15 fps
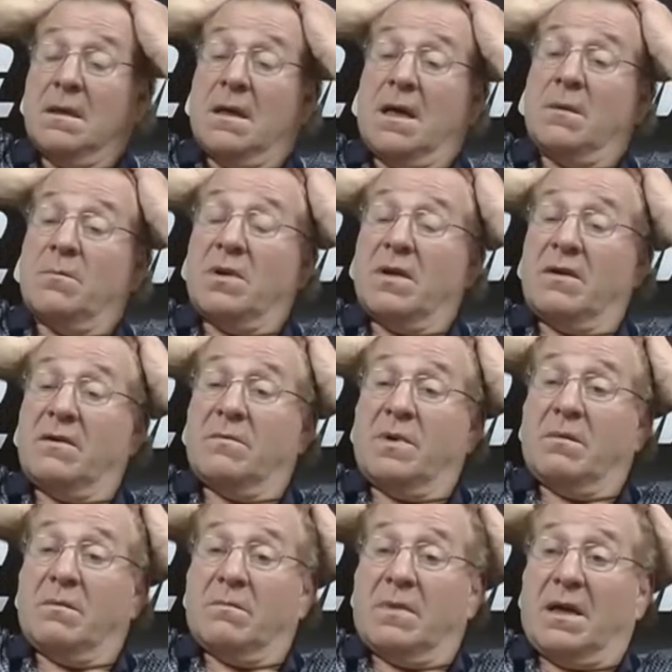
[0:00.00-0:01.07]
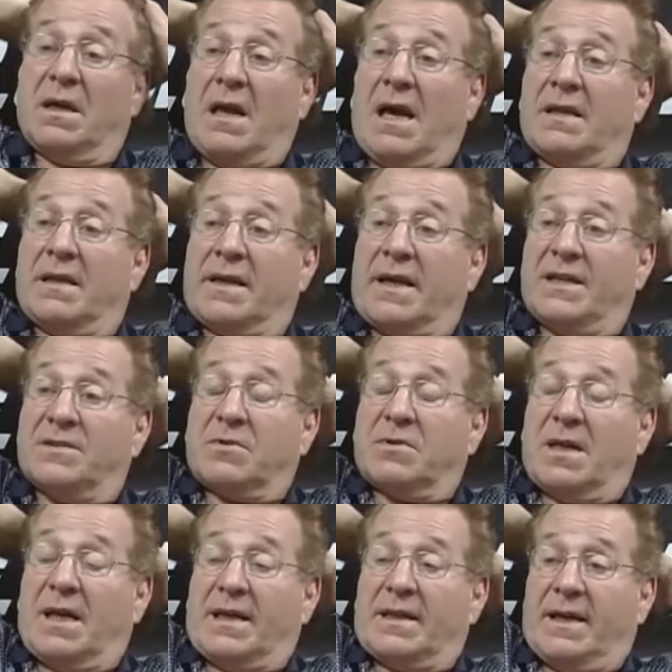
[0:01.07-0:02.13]
unbelievable. But a lot of the guys were
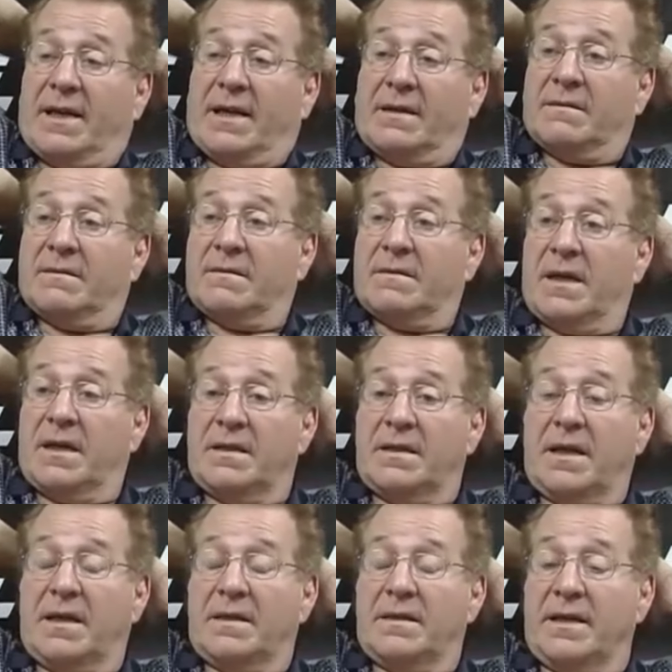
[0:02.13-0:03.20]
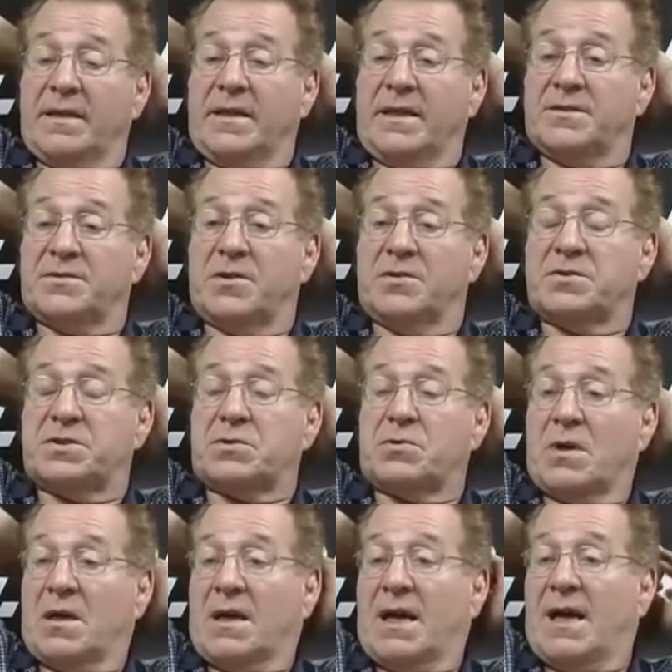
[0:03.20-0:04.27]
like that. They, they, would get so
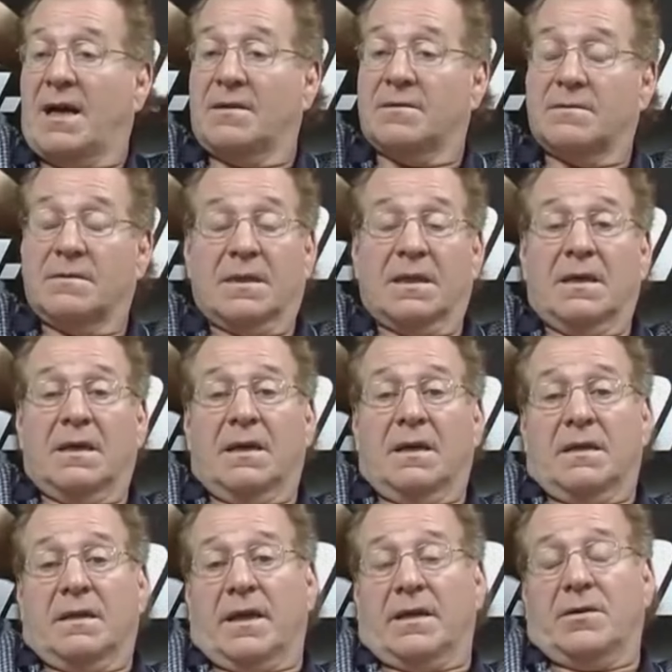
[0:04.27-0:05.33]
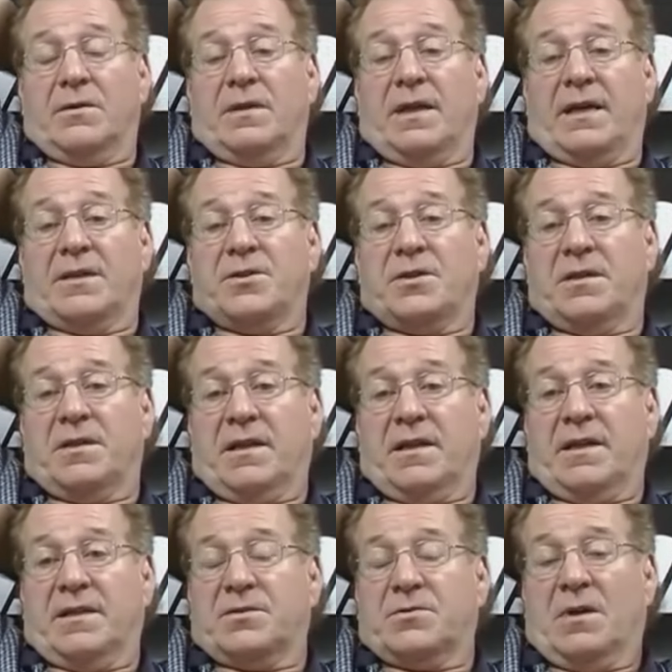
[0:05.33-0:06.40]
strung out. They'd do that shit. They'd
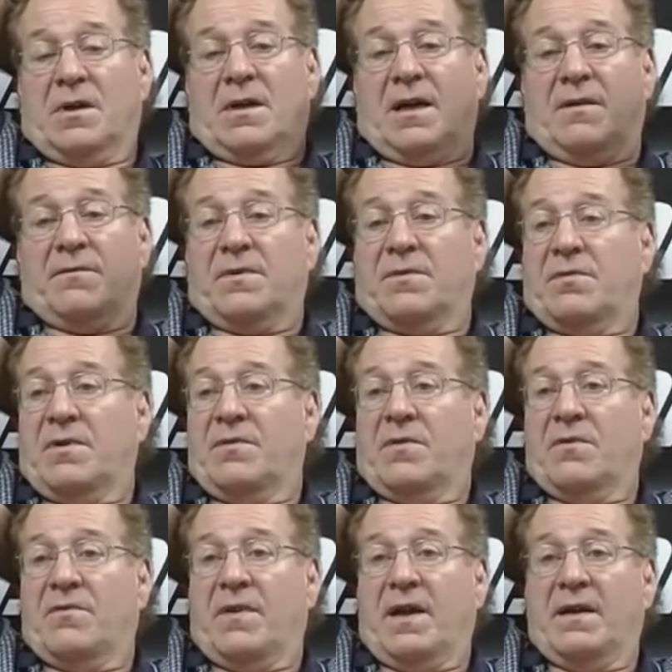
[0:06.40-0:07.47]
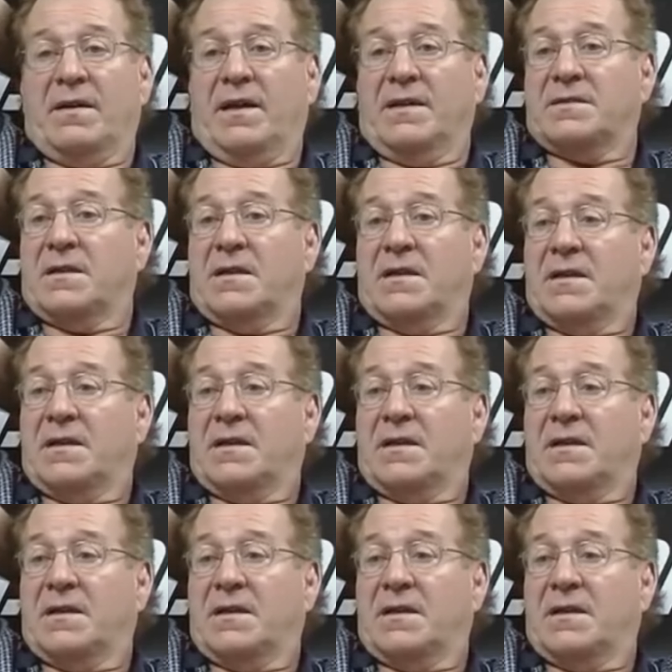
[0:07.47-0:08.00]
get strung out for three, four, five days at a